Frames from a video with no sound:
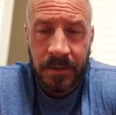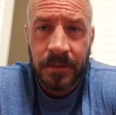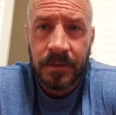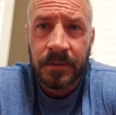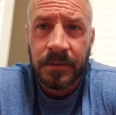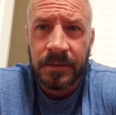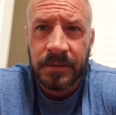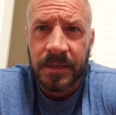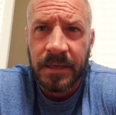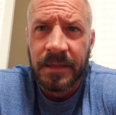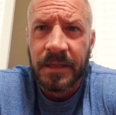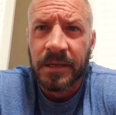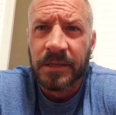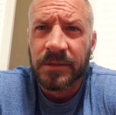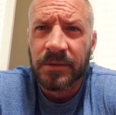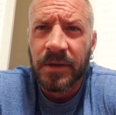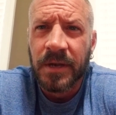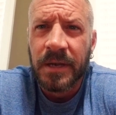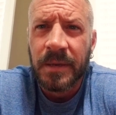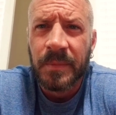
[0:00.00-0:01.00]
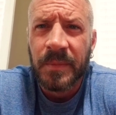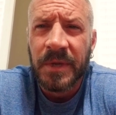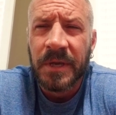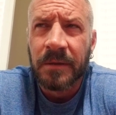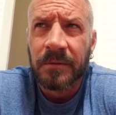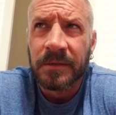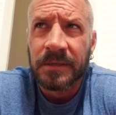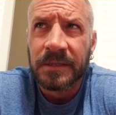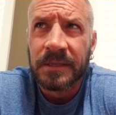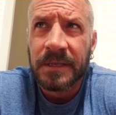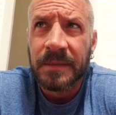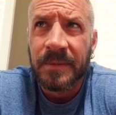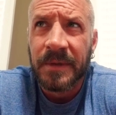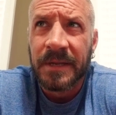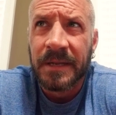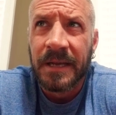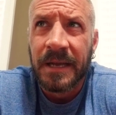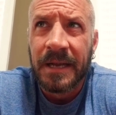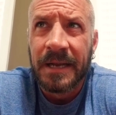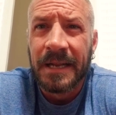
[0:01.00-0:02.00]
say that it's right and be able to sleep at
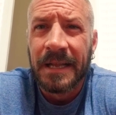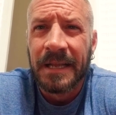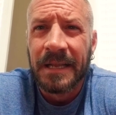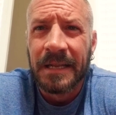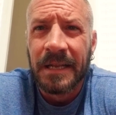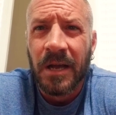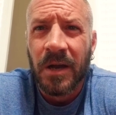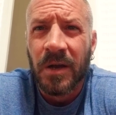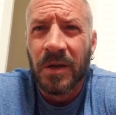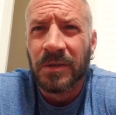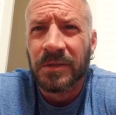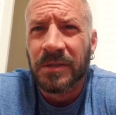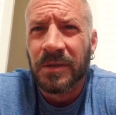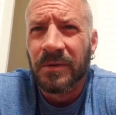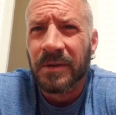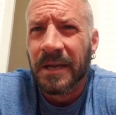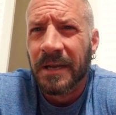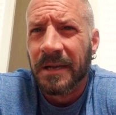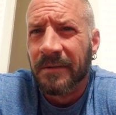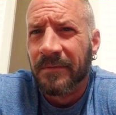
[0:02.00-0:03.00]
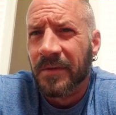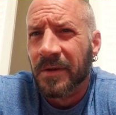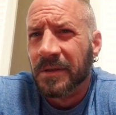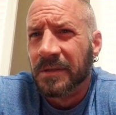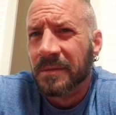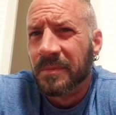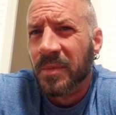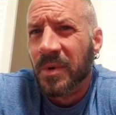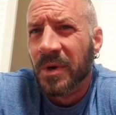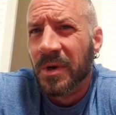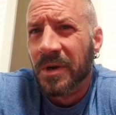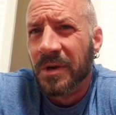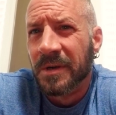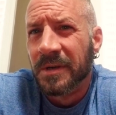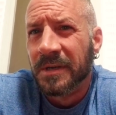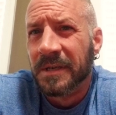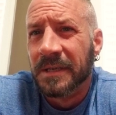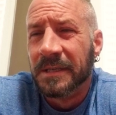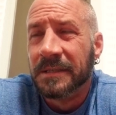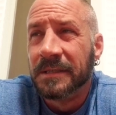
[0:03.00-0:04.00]
night. It also kind of falls apart
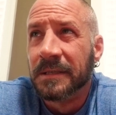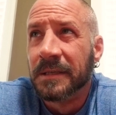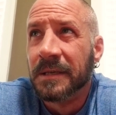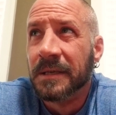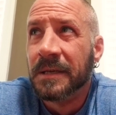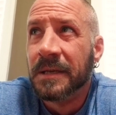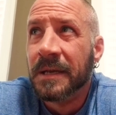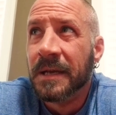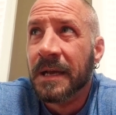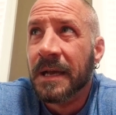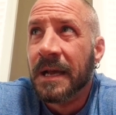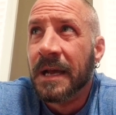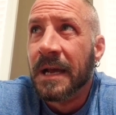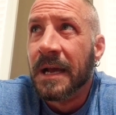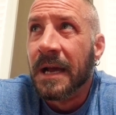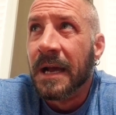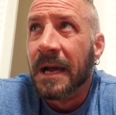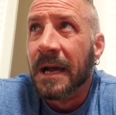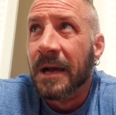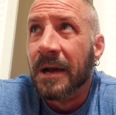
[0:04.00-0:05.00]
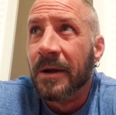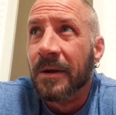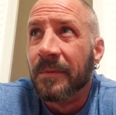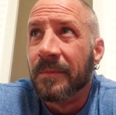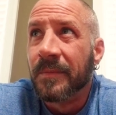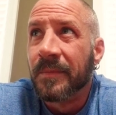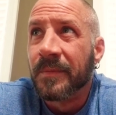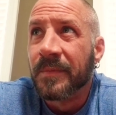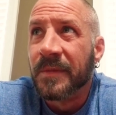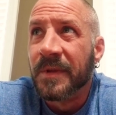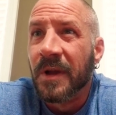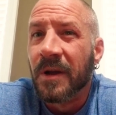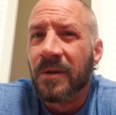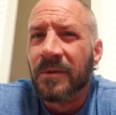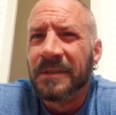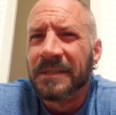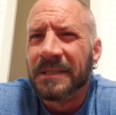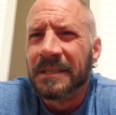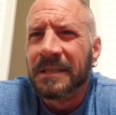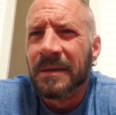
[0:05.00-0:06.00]
because you
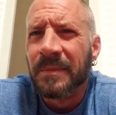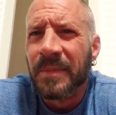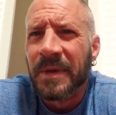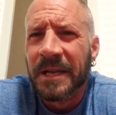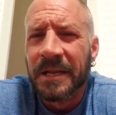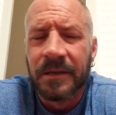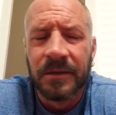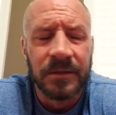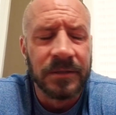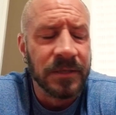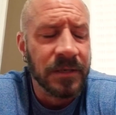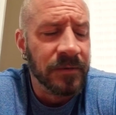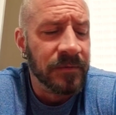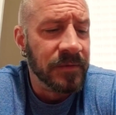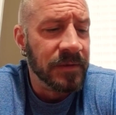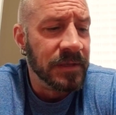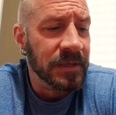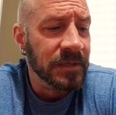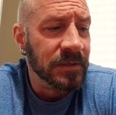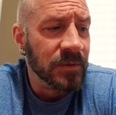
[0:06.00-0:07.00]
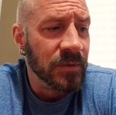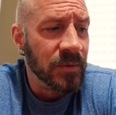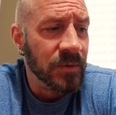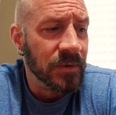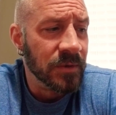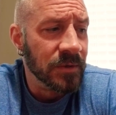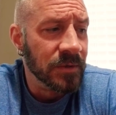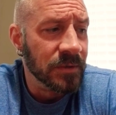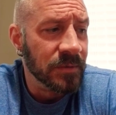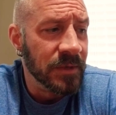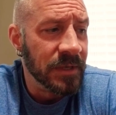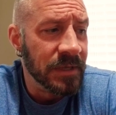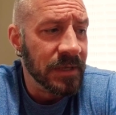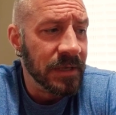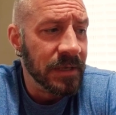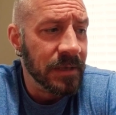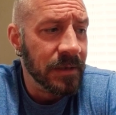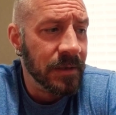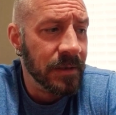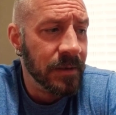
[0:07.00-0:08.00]
always end up painting yourself into these corners with
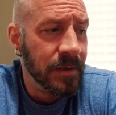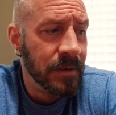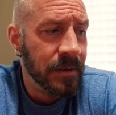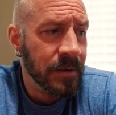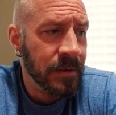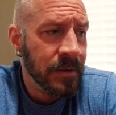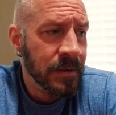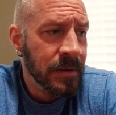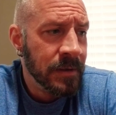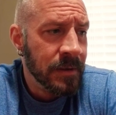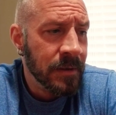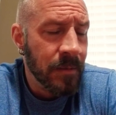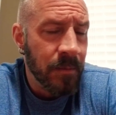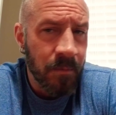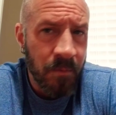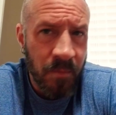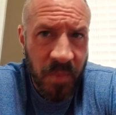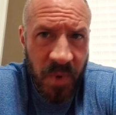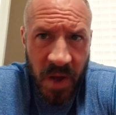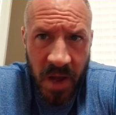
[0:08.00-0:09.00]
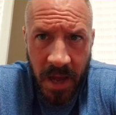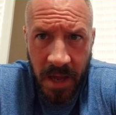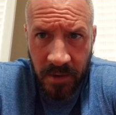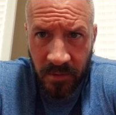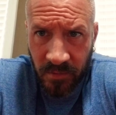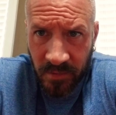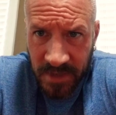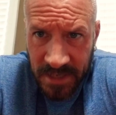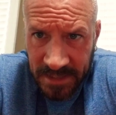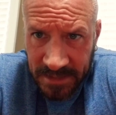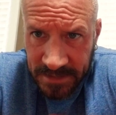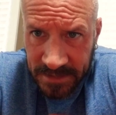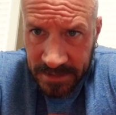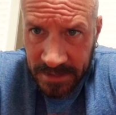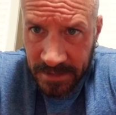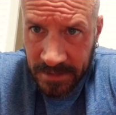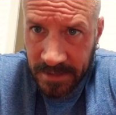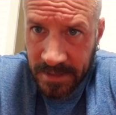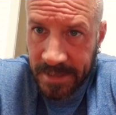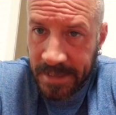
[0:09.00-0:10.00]
it. But
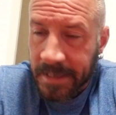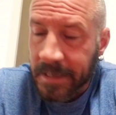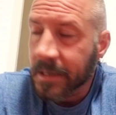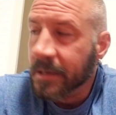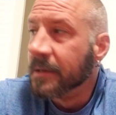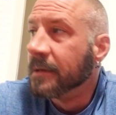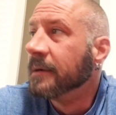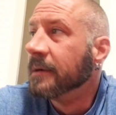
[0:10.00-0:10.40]
recently,